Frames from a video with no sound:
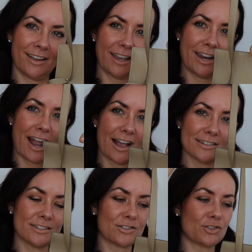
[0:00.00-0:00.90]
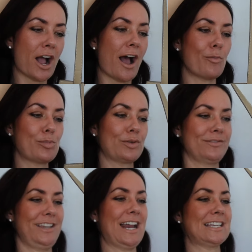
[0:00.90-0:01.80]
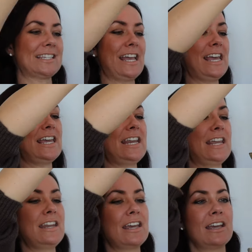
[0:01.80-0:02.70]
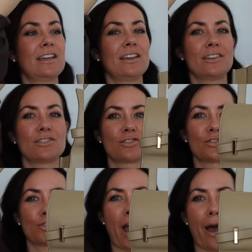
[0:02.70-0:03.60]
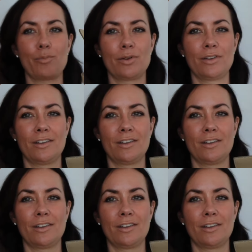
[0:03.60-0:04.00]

it has a strap. It has a hidden strap,